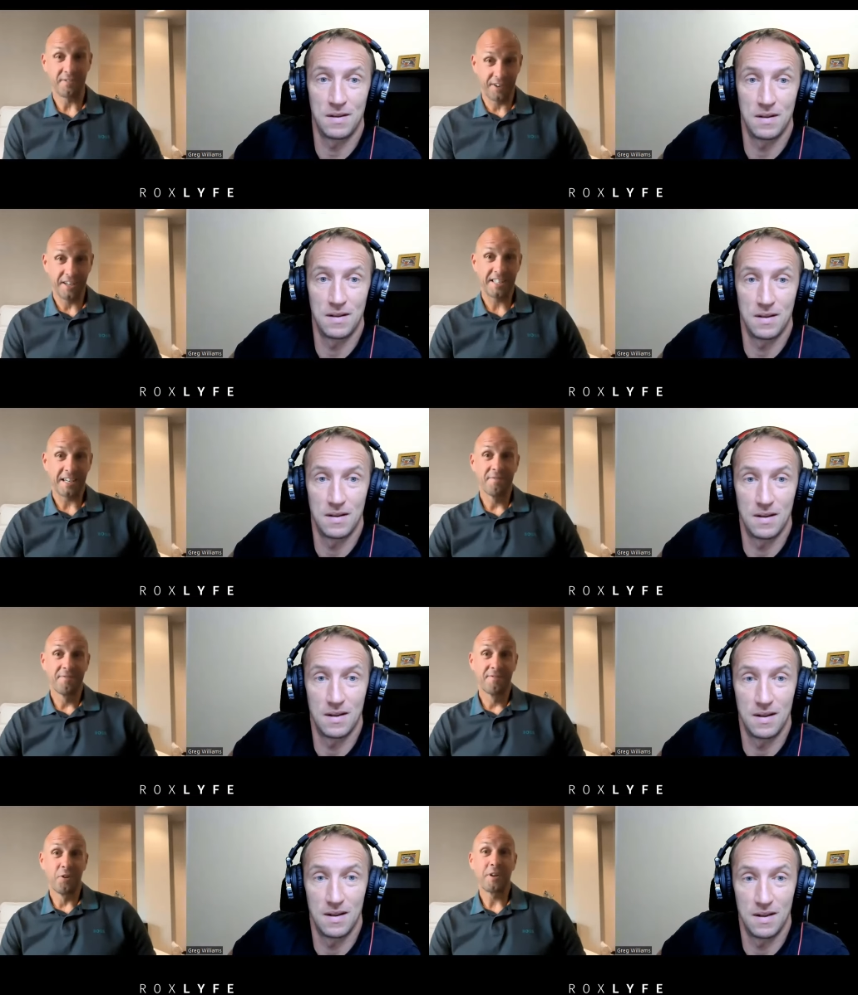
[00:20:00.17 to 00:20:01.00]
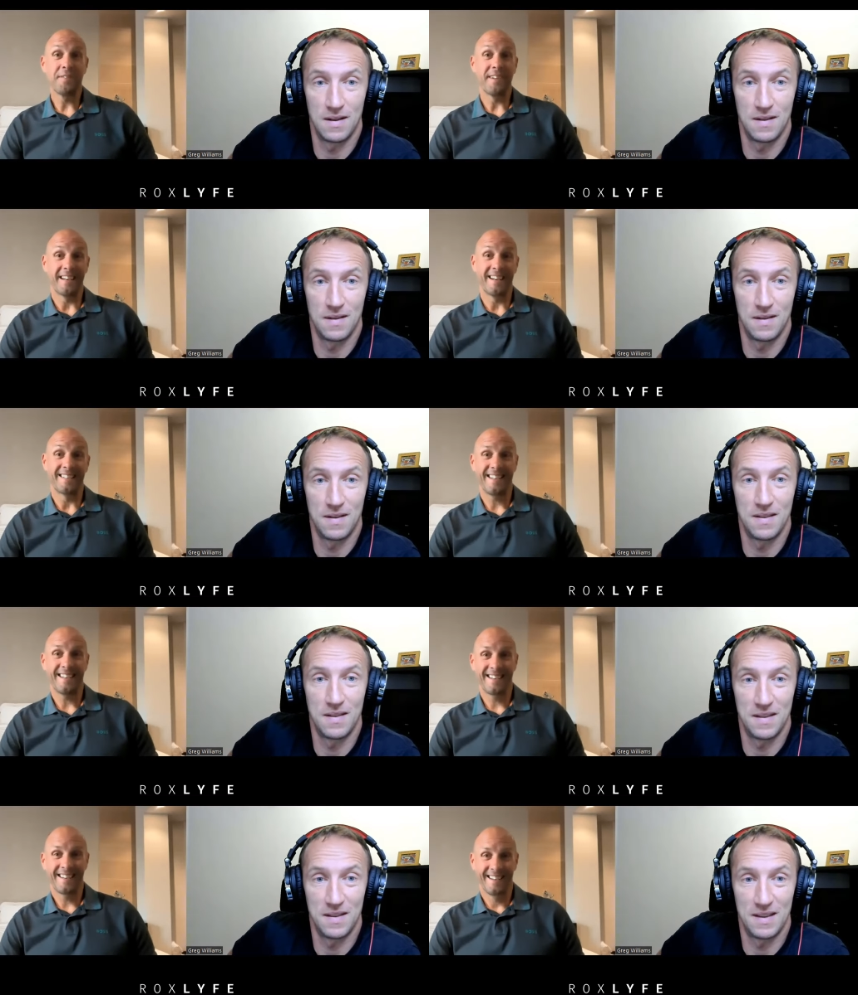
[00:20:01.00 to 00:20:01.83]
Speaker 1: was the first sub forty minute actually
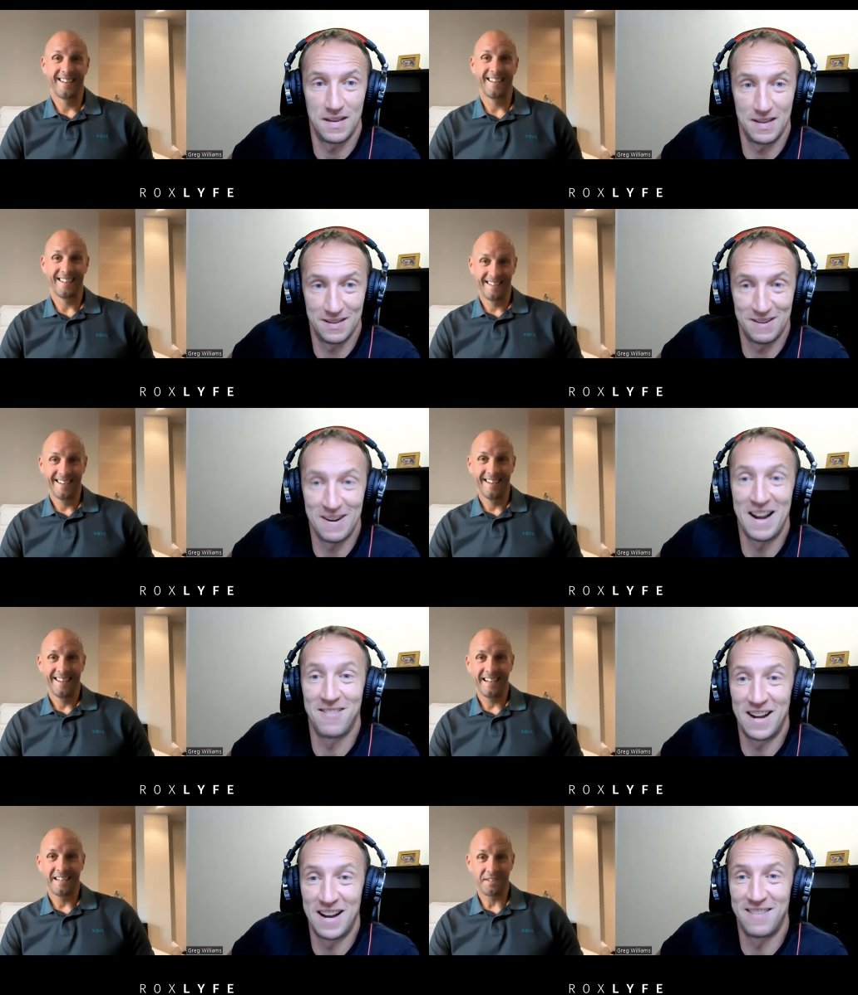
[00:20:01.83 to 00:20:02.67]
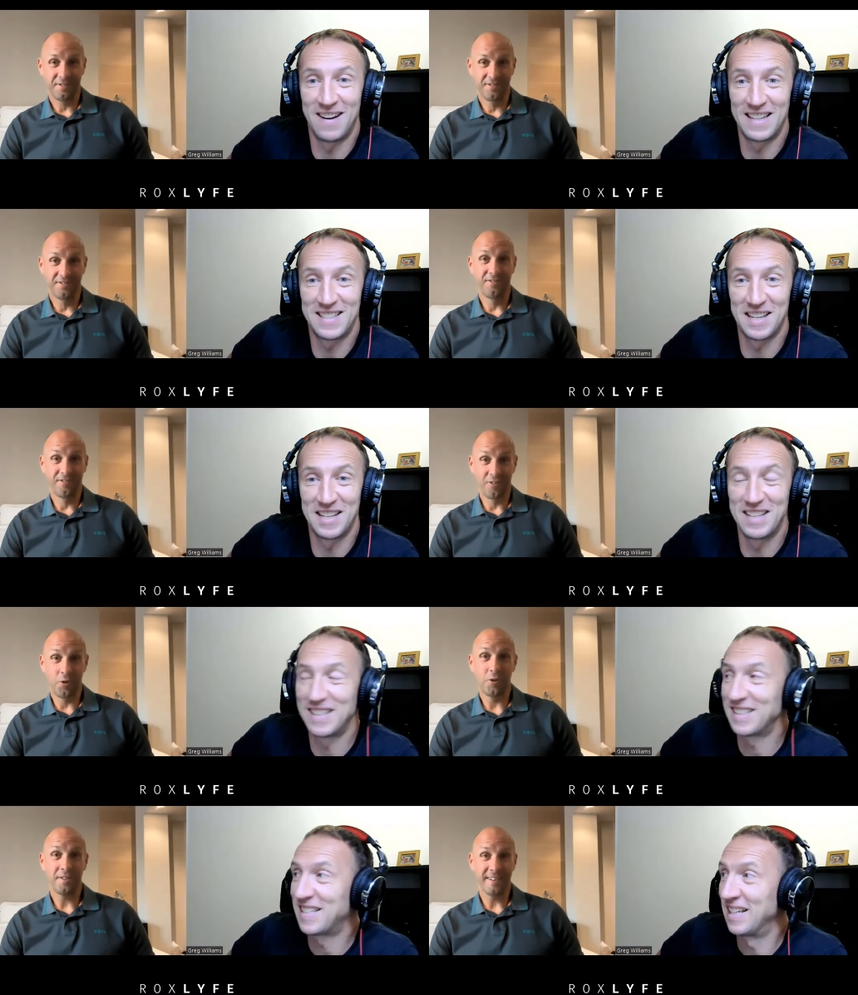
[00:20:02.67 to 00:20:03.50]
yeah right
Speaker 2: right right
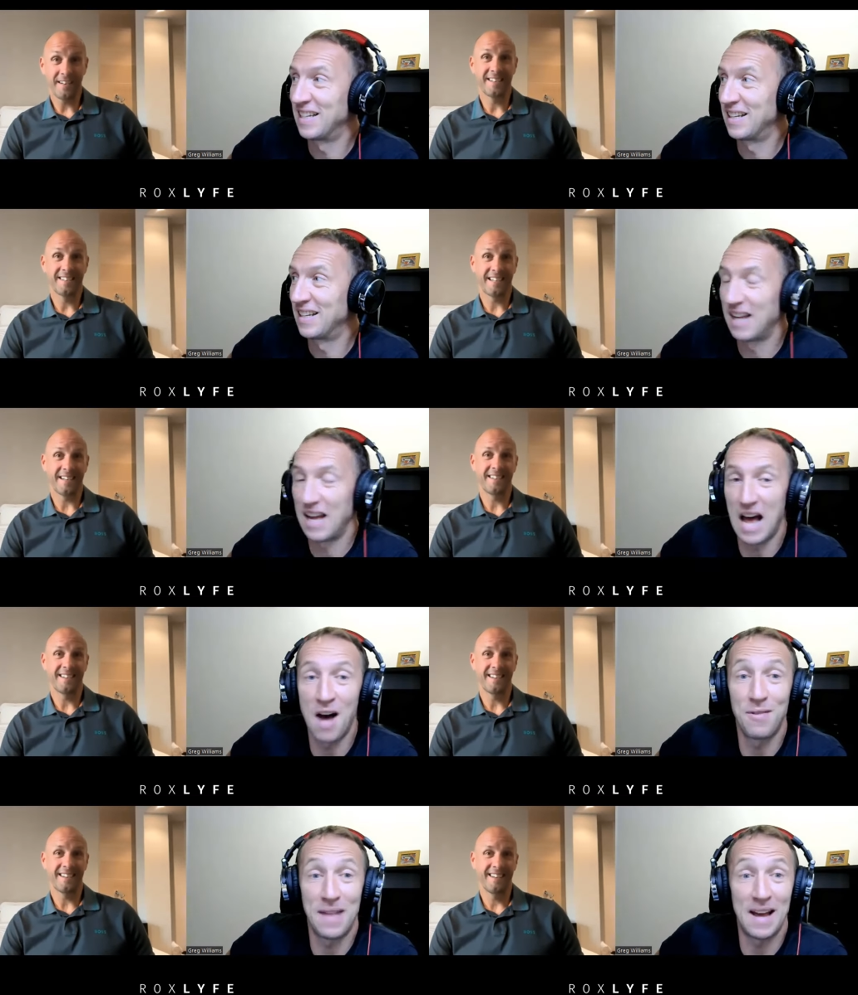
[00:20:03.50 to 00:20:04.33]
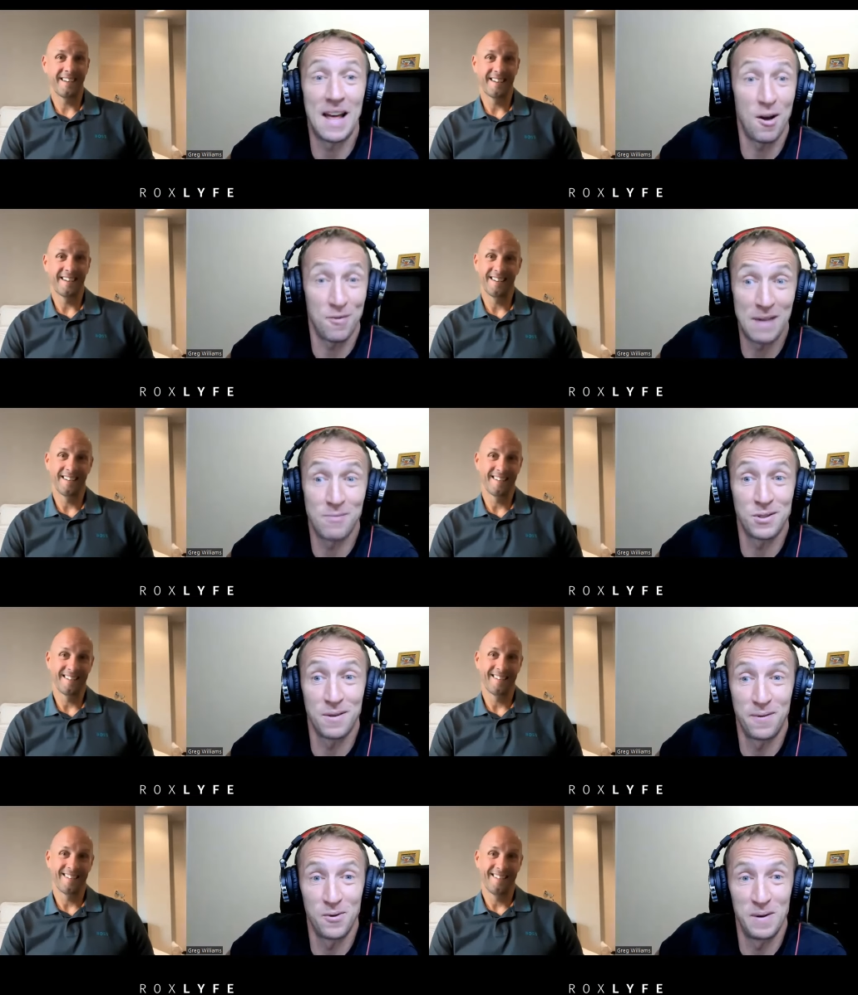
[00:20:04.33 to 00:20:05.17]
so, so oh, that, oh that
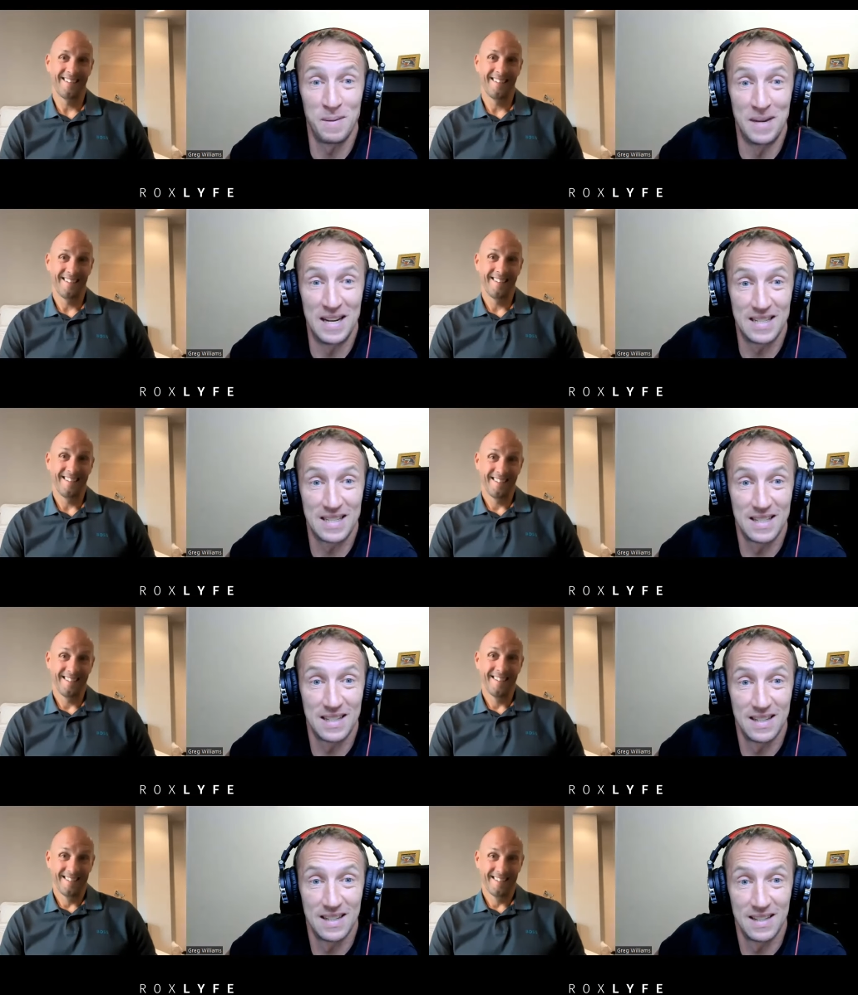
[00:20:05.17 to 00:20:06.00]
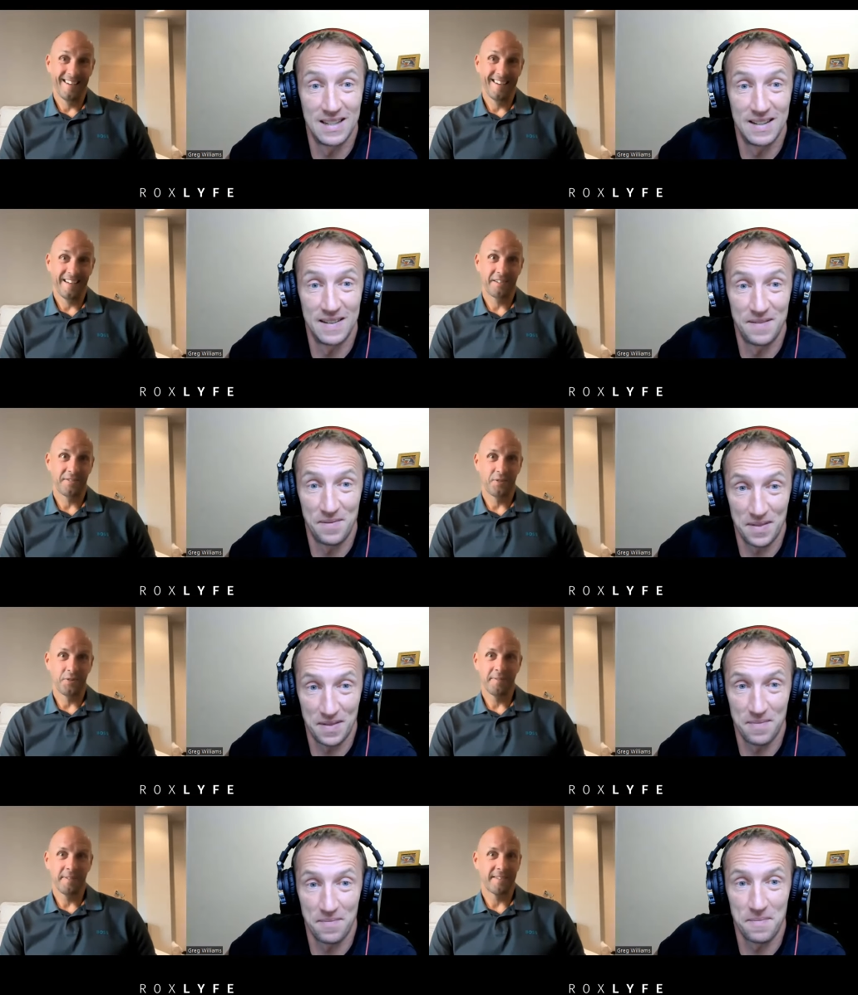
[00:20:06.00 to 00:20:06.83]
was the forty minutes Yeah, that was a
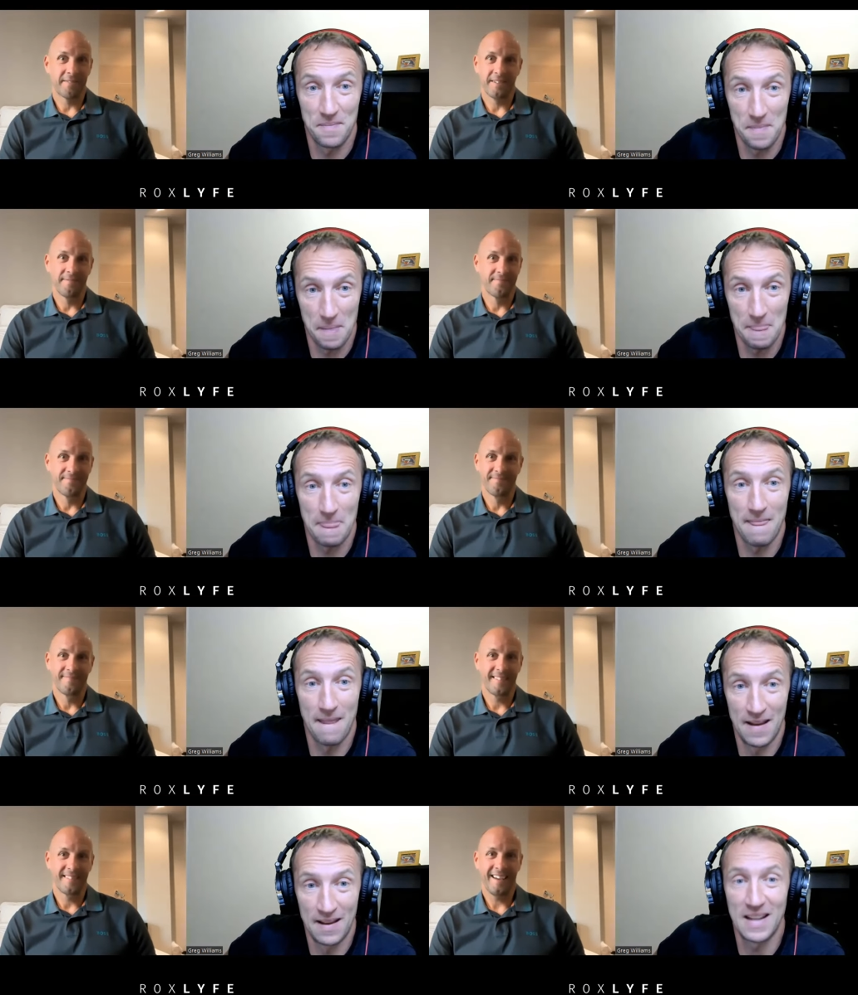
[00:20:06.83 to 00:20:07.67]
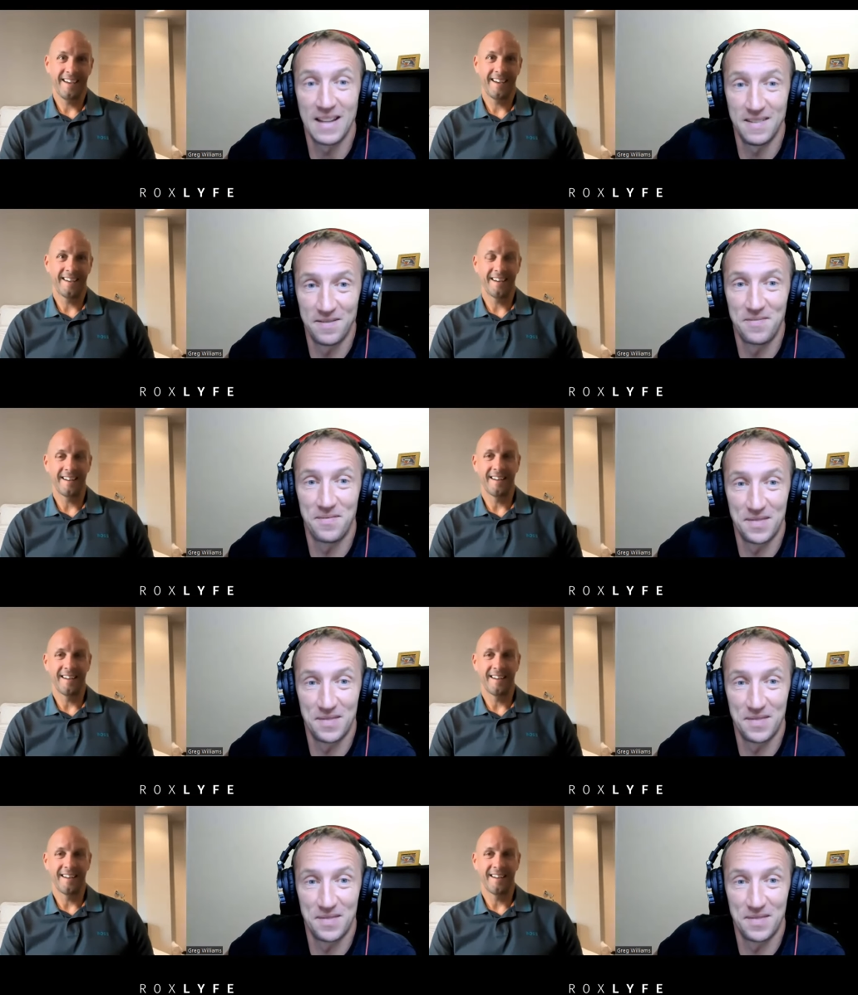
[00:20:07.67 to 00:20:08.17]
forty minute one. Okay.